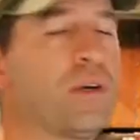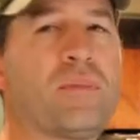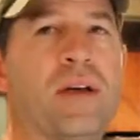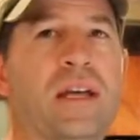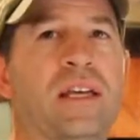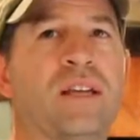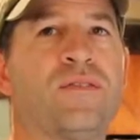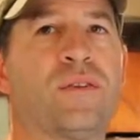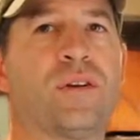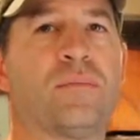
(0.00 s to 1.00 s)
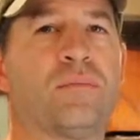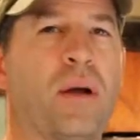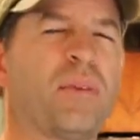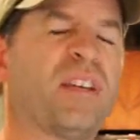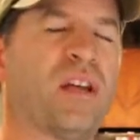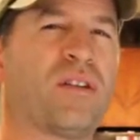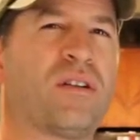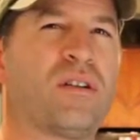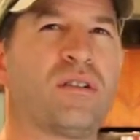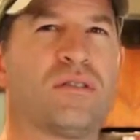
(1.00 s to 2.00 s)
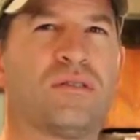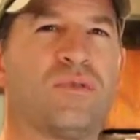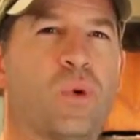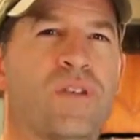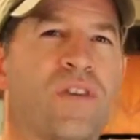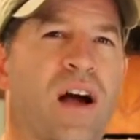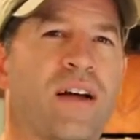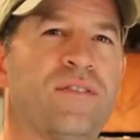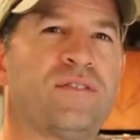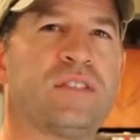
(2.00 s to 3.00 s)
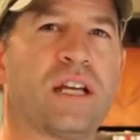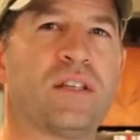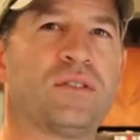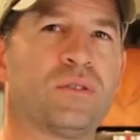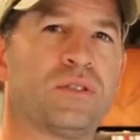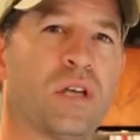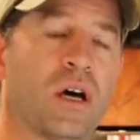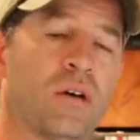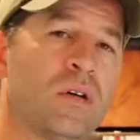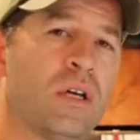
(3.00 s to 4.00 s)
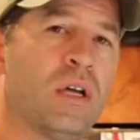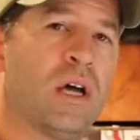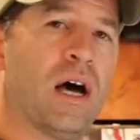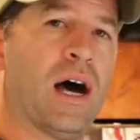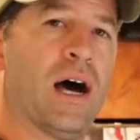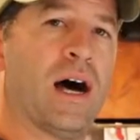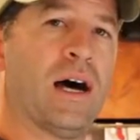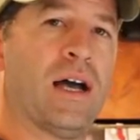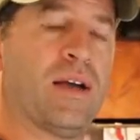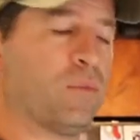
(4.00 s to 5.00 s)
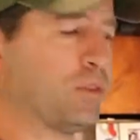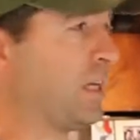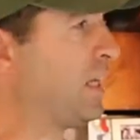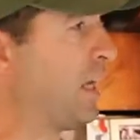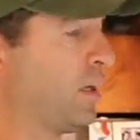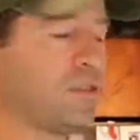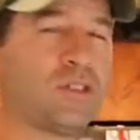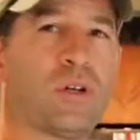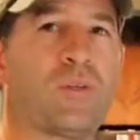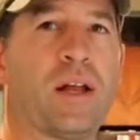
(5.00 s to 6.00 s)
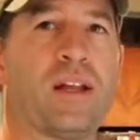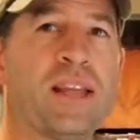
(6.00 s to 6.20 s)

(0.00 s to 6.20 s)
put it back in for probably another 45 seconds or so, and we'll take it out and stir it around.